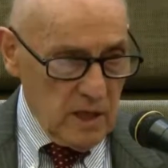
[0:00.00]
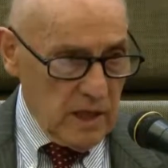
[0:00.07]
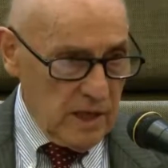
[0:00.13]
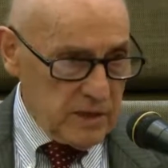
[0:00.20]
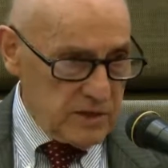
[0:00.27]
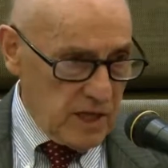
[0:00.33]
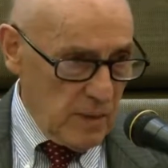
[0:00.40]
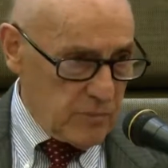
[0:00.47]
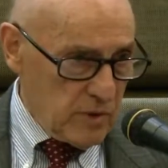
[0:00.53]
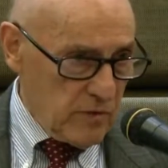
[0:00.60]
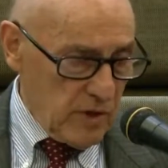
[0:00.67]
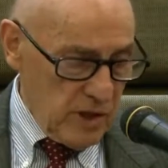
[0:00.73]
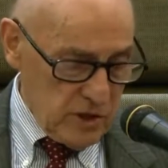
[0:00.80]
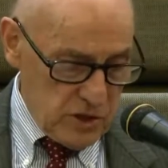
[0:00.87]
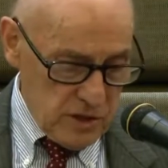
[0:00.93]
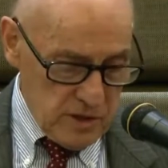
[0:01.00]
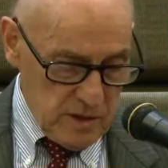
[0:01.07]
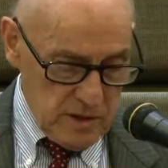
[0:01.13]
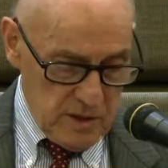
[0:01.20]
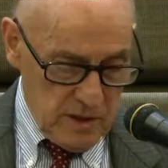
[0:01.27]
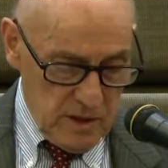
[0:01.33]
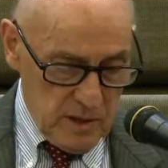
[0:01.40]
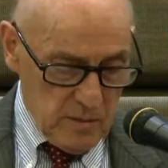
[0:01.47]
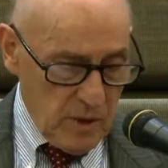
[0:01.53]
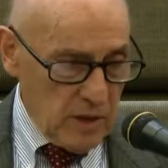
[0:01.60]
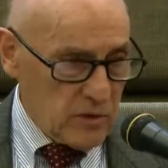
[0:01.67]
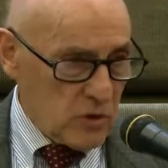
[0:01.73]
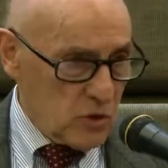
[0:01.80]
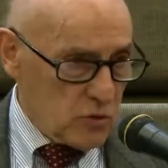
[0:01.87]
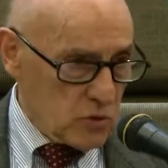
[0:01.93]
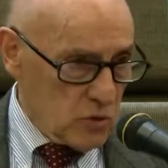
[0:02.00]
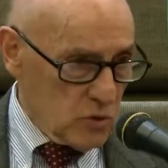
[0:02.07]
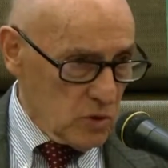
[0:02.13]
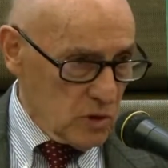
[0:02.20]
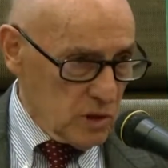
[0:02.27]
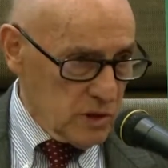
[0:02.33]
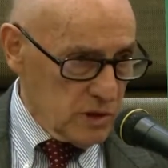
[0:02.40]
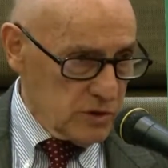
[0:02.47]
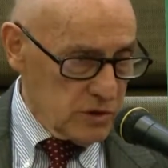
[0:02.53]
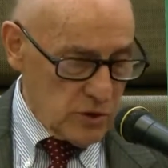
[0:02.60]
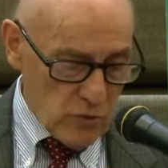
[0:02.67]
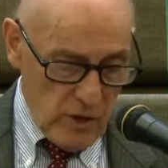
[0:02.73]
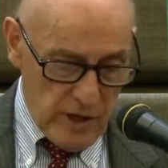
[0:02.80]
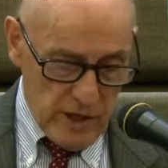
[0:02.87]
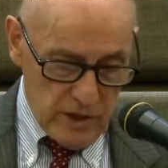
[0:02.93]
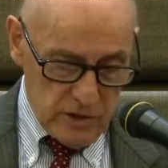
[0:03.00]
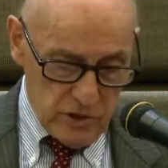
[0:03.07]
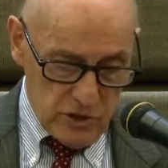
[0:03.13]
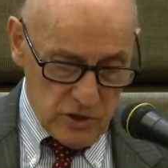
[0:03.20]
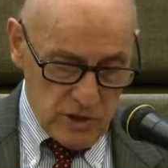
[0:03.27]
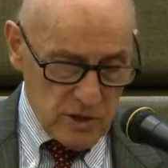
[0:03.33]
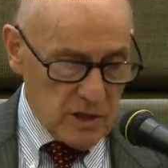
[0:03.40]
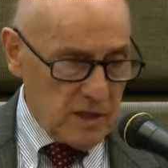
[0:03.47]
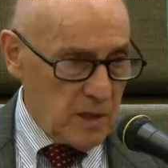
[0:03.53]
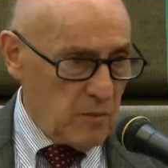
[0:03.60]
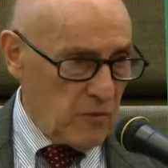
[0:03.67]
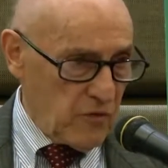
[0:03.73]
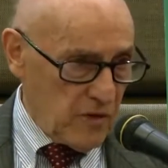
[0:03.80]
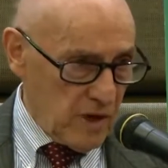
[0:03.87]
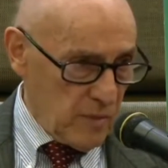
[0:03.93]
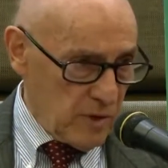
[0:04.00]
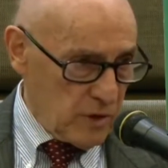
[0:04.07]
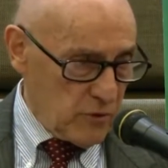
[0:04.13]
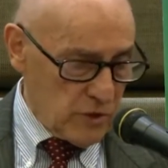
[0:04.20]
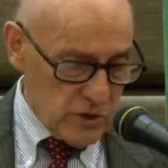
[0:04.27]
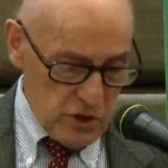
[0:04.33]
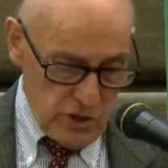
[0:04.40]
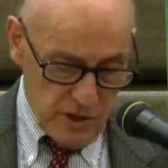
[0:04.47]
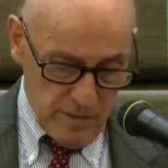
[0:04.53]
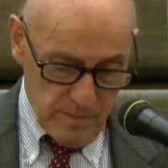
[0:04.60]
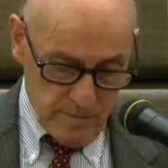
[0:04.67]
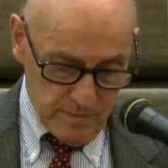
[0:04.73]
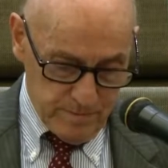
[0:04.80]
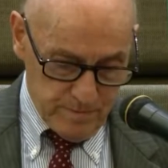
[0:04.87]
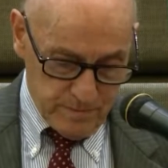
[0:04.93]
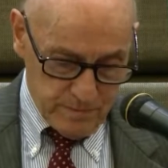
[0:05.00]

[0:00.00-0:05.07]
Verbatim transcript: and deprivation by the cruel, deranged Kim family regime.